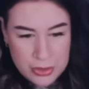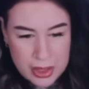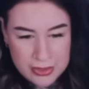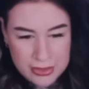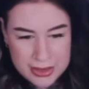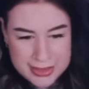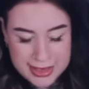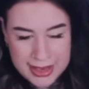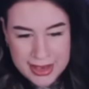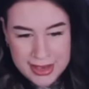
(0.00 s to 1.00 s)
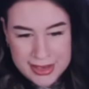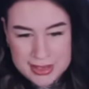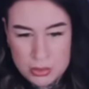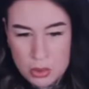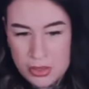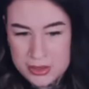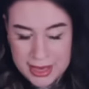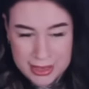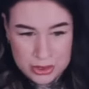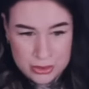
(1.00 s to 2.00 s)
then this is what the
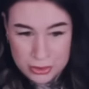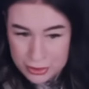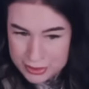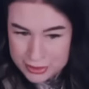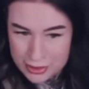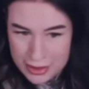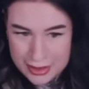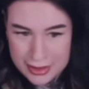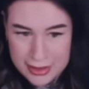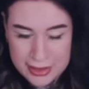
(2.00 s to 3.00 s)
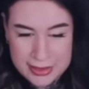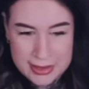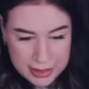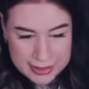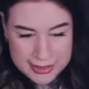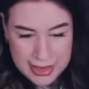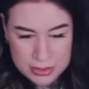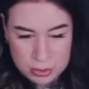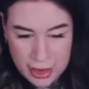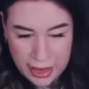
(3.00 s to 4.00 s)
tattoo looks like. It
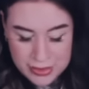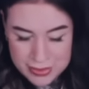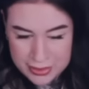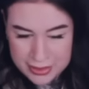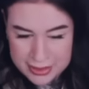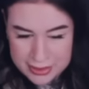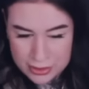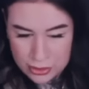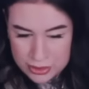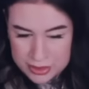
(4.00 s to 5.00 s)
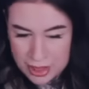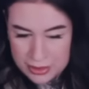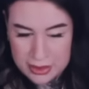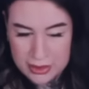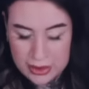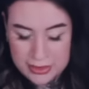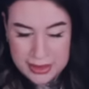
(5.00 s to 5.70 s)
says waves, and this looks nothing like the